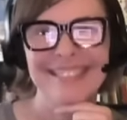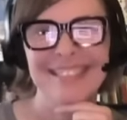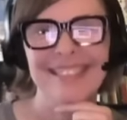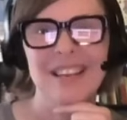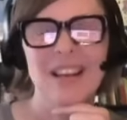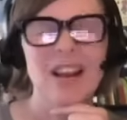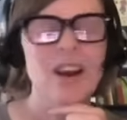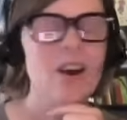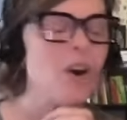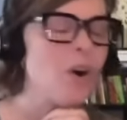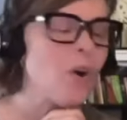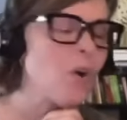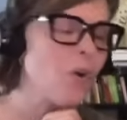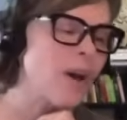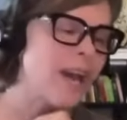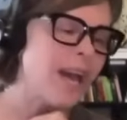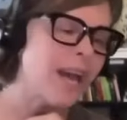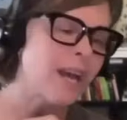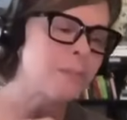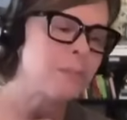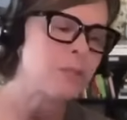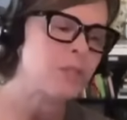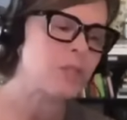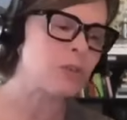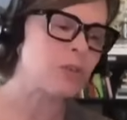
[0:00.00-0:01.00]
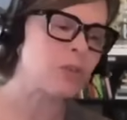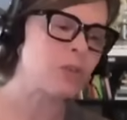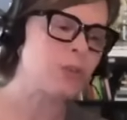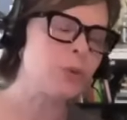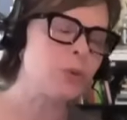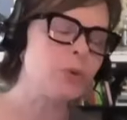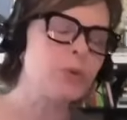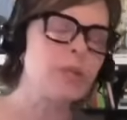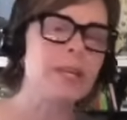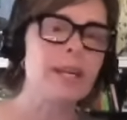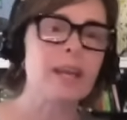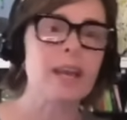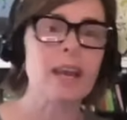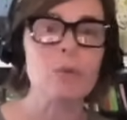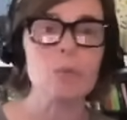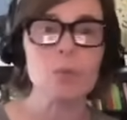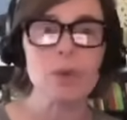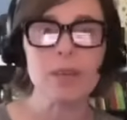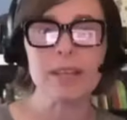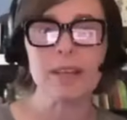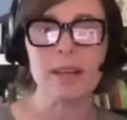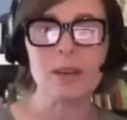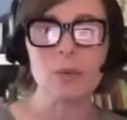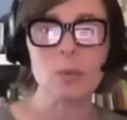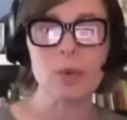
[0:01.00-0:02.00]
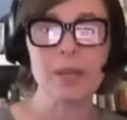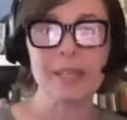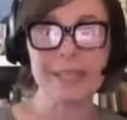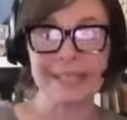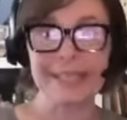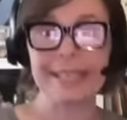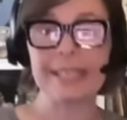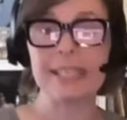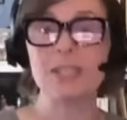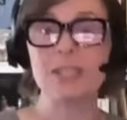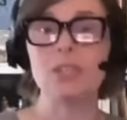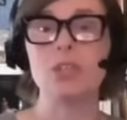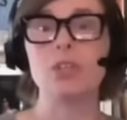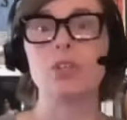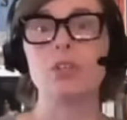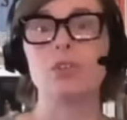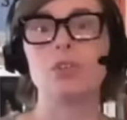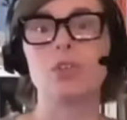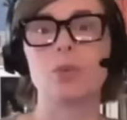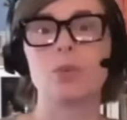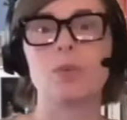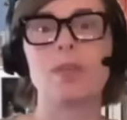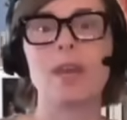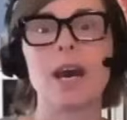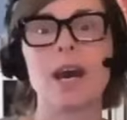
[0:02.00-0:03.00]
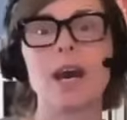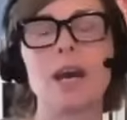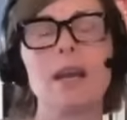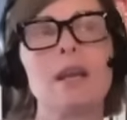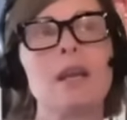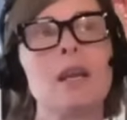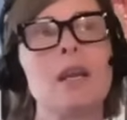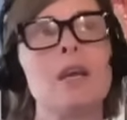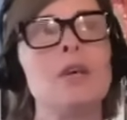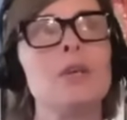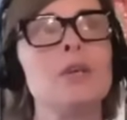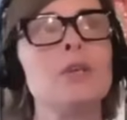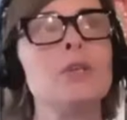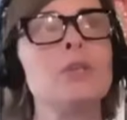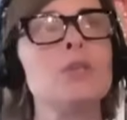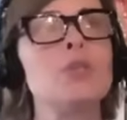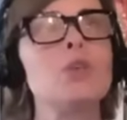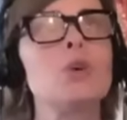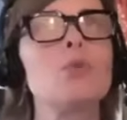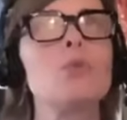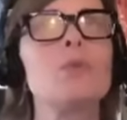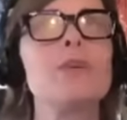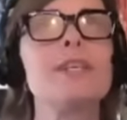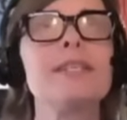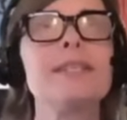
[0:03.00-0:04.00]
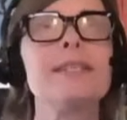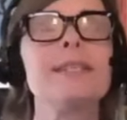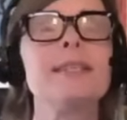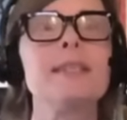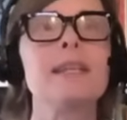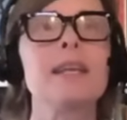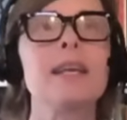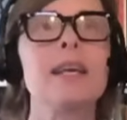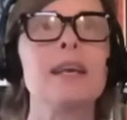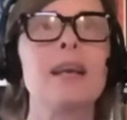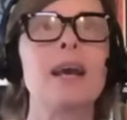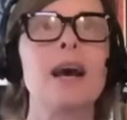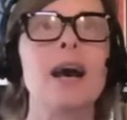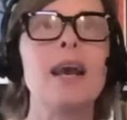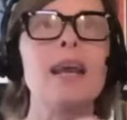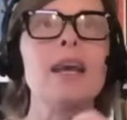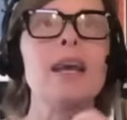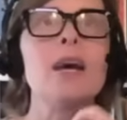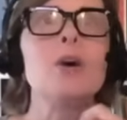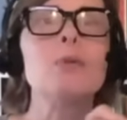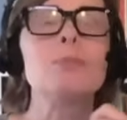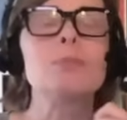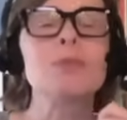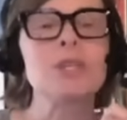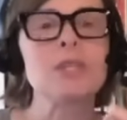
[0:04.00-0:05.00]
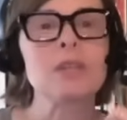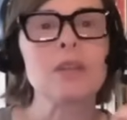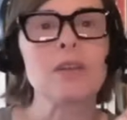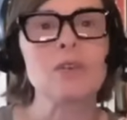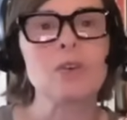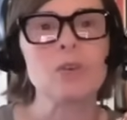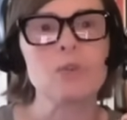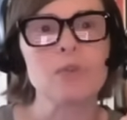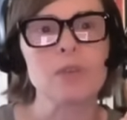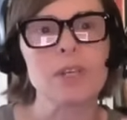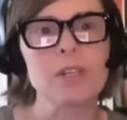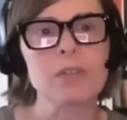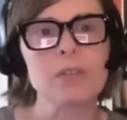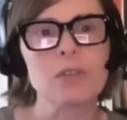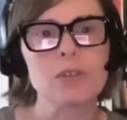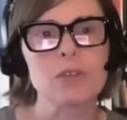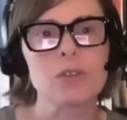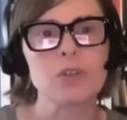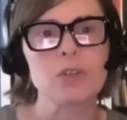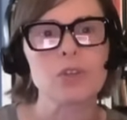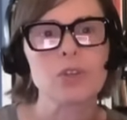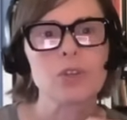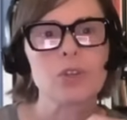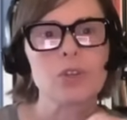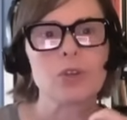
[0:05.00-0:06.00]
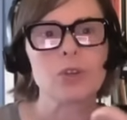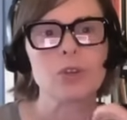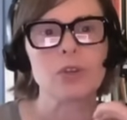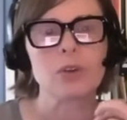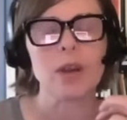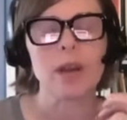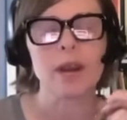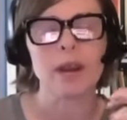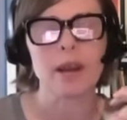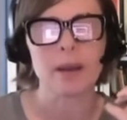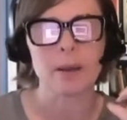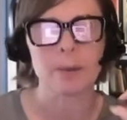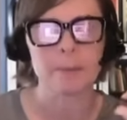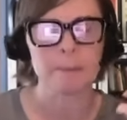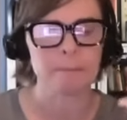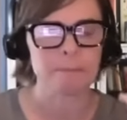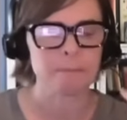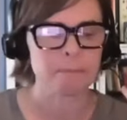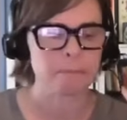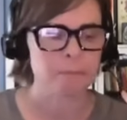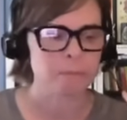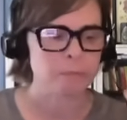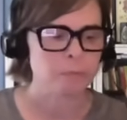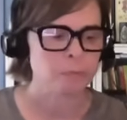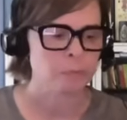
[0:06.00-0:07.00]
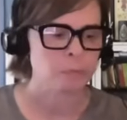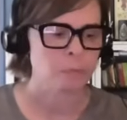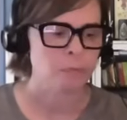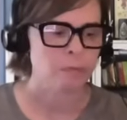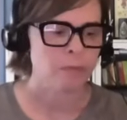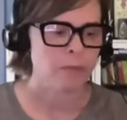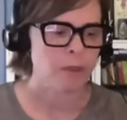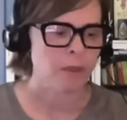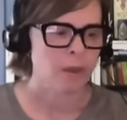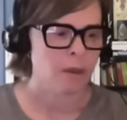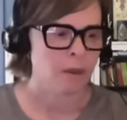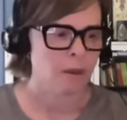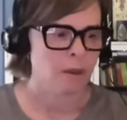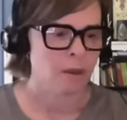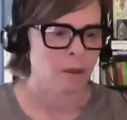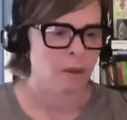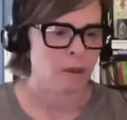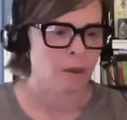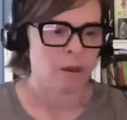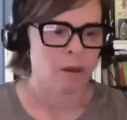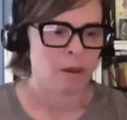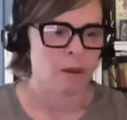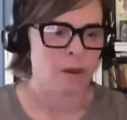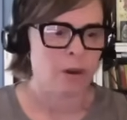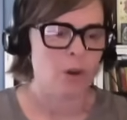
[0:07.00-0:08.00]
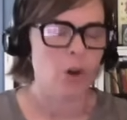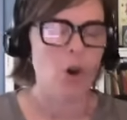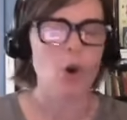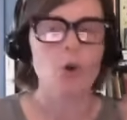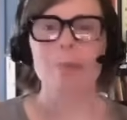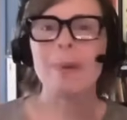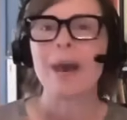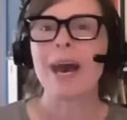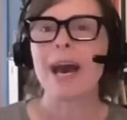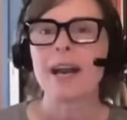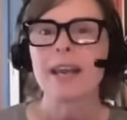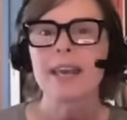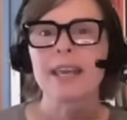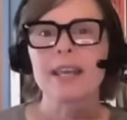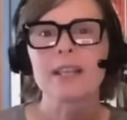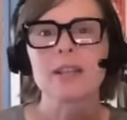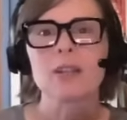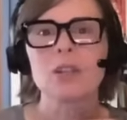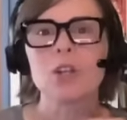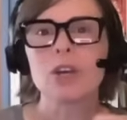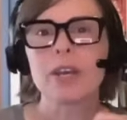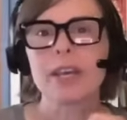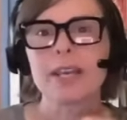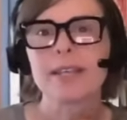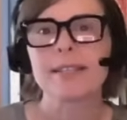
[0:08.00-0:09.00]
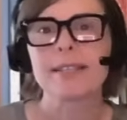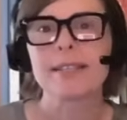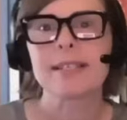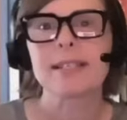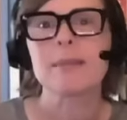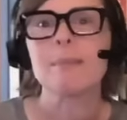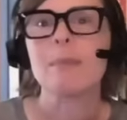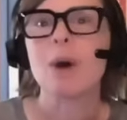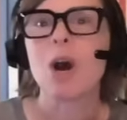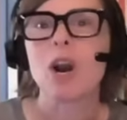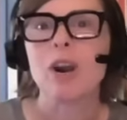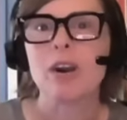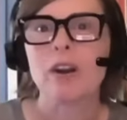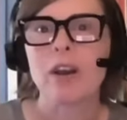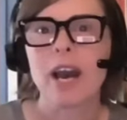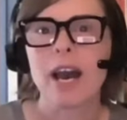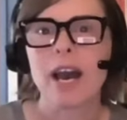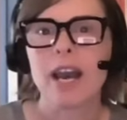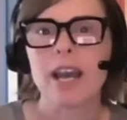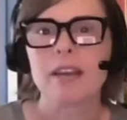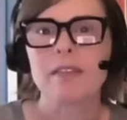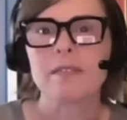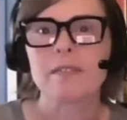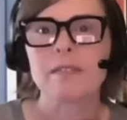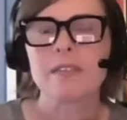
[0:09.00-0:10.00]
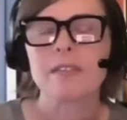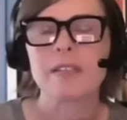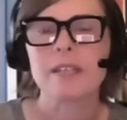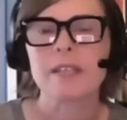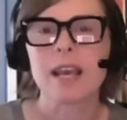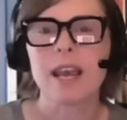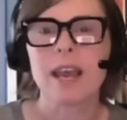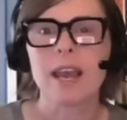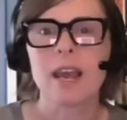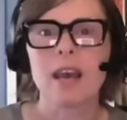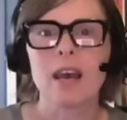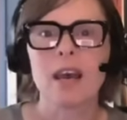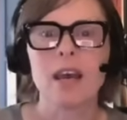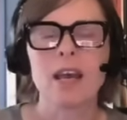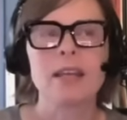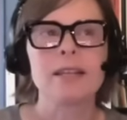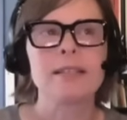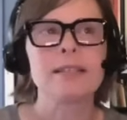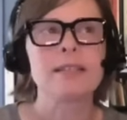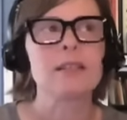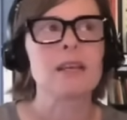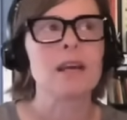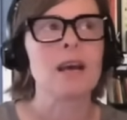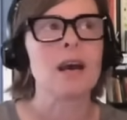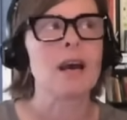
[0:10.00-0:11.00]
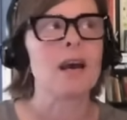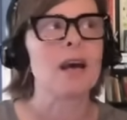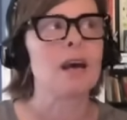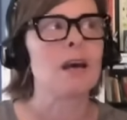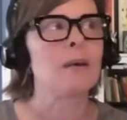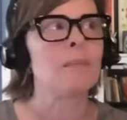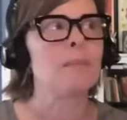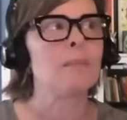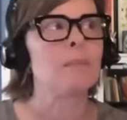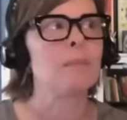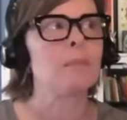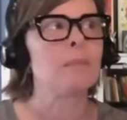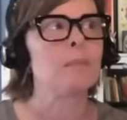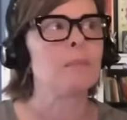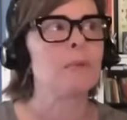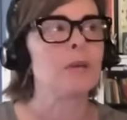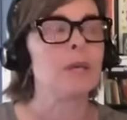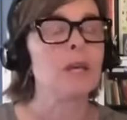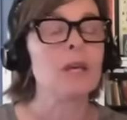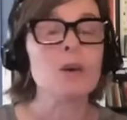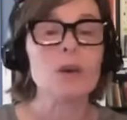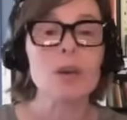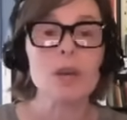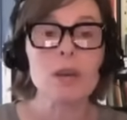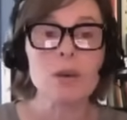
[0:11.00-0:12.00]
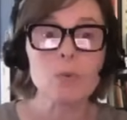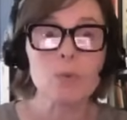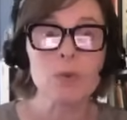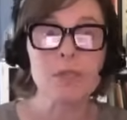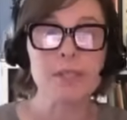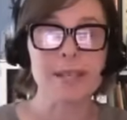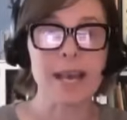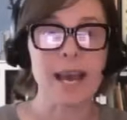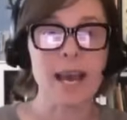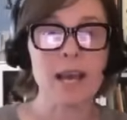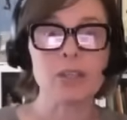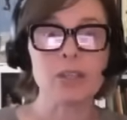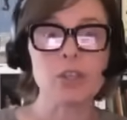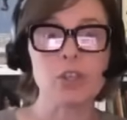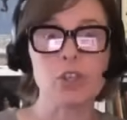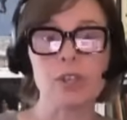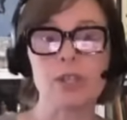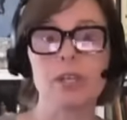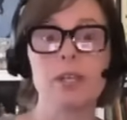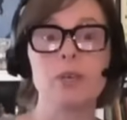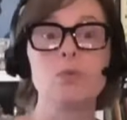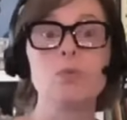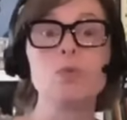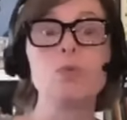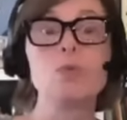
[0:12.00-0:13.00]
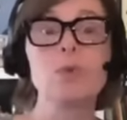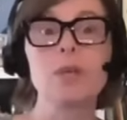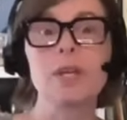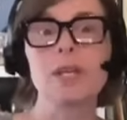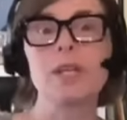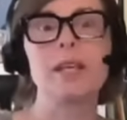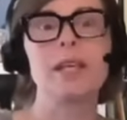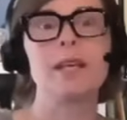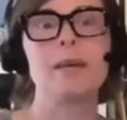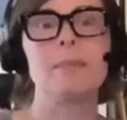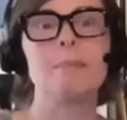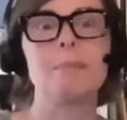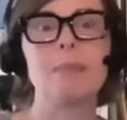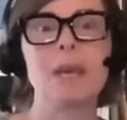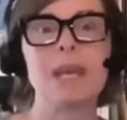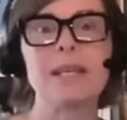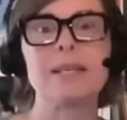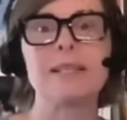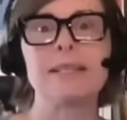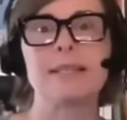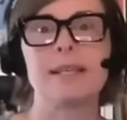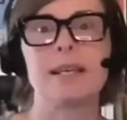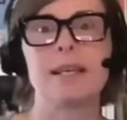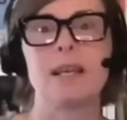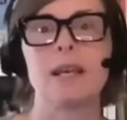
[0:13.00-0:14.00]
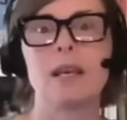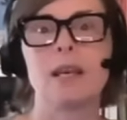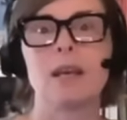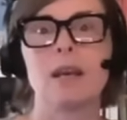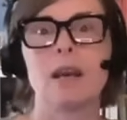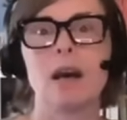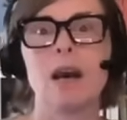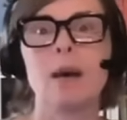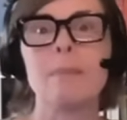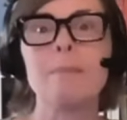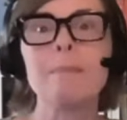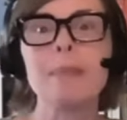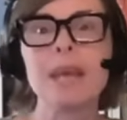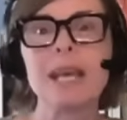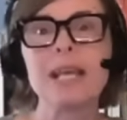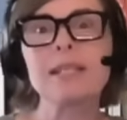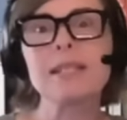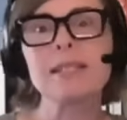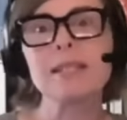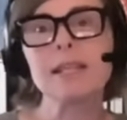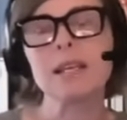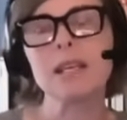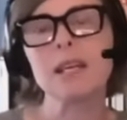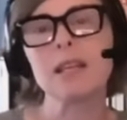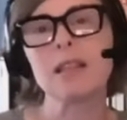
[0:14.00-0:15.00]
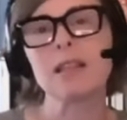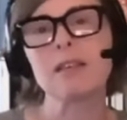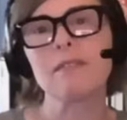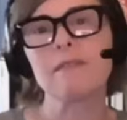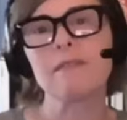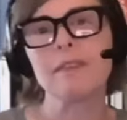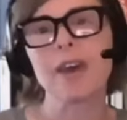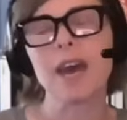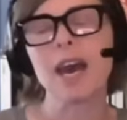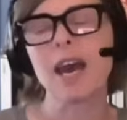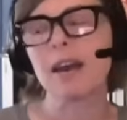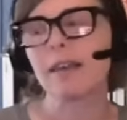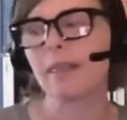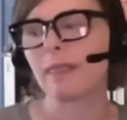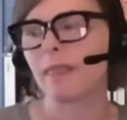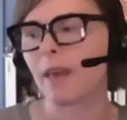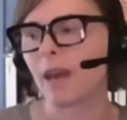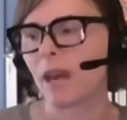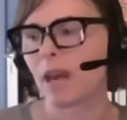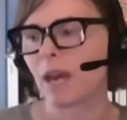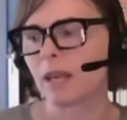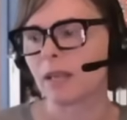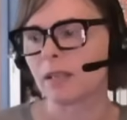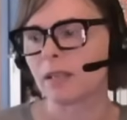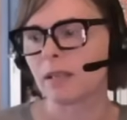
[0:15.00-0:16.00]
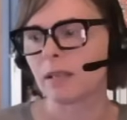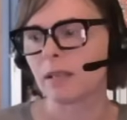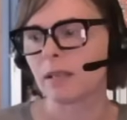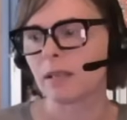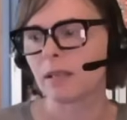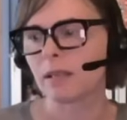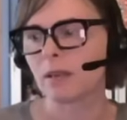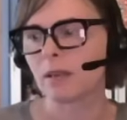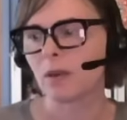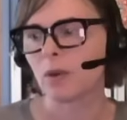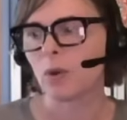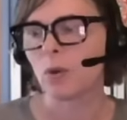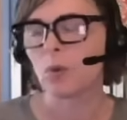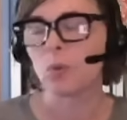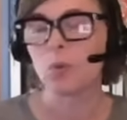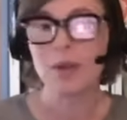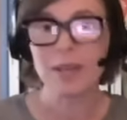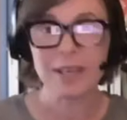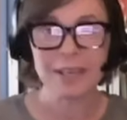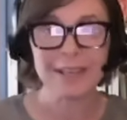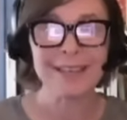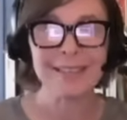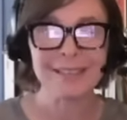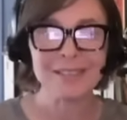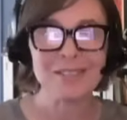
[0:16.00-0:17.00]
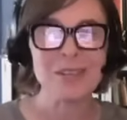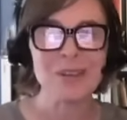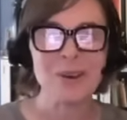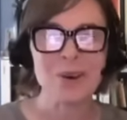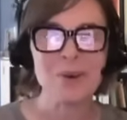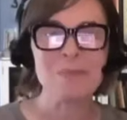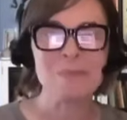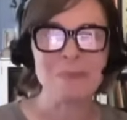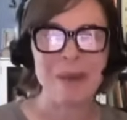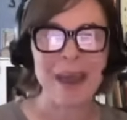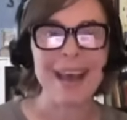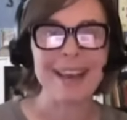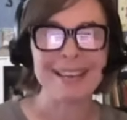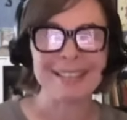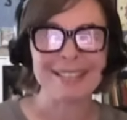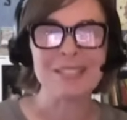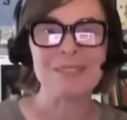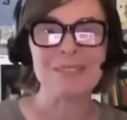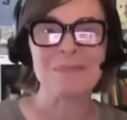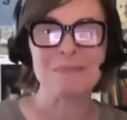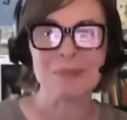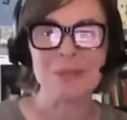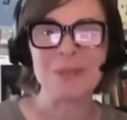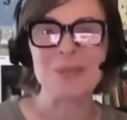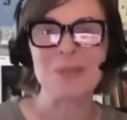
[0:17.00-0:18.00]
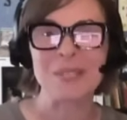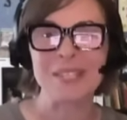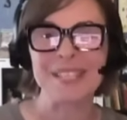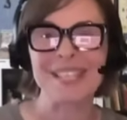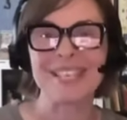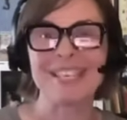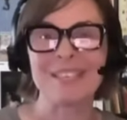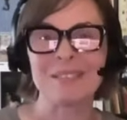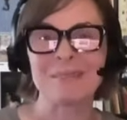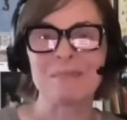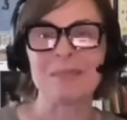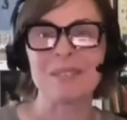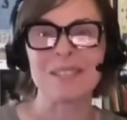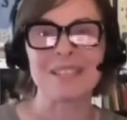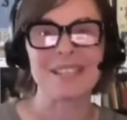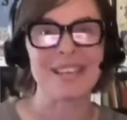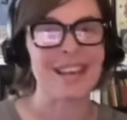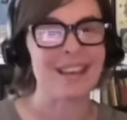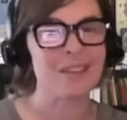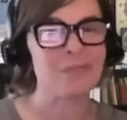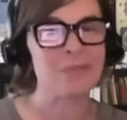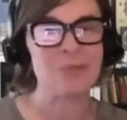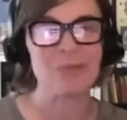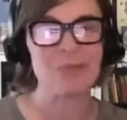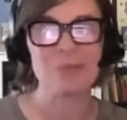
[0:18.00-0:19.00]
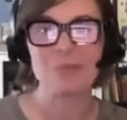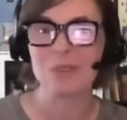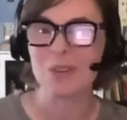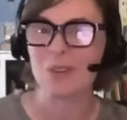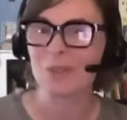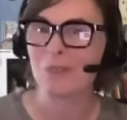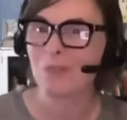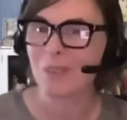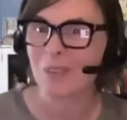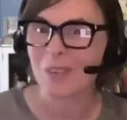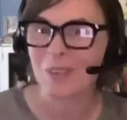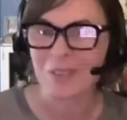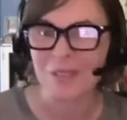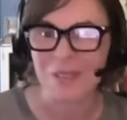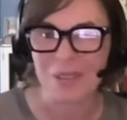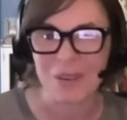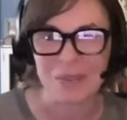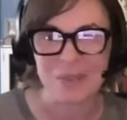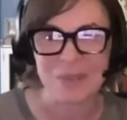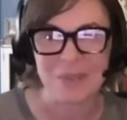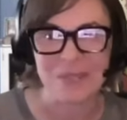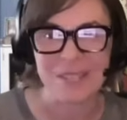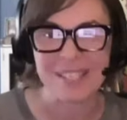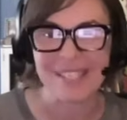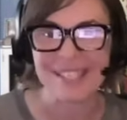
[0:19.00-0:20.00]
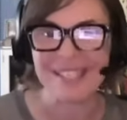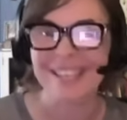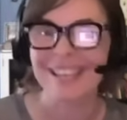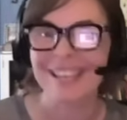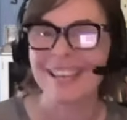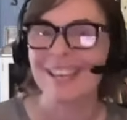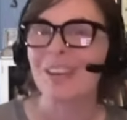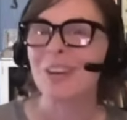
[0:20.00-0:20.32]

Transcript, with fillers: Oh, absolutely. And we, we need to do that. So recently, I helped another researcher um, go back and look in some archives. And um, it, it was actually really amazing. Amazing in the fact that we need to go back to museums and review field notes.